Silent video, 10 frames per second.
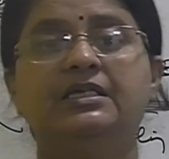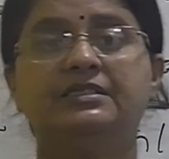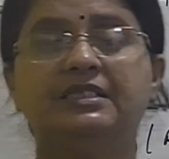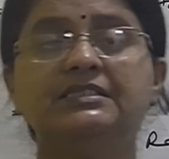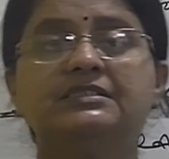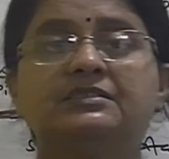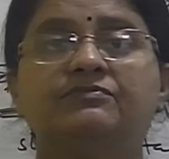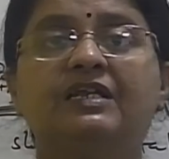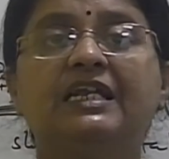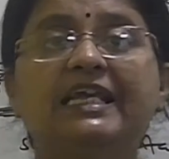this
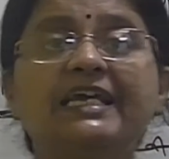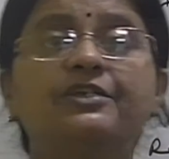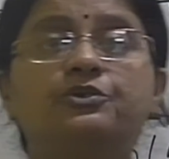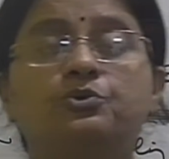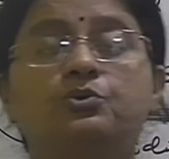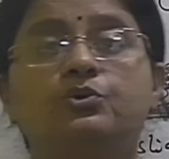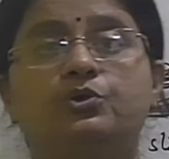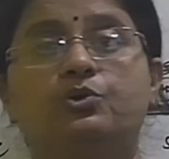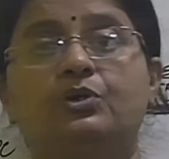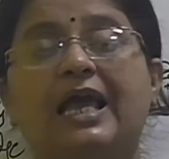will lead to your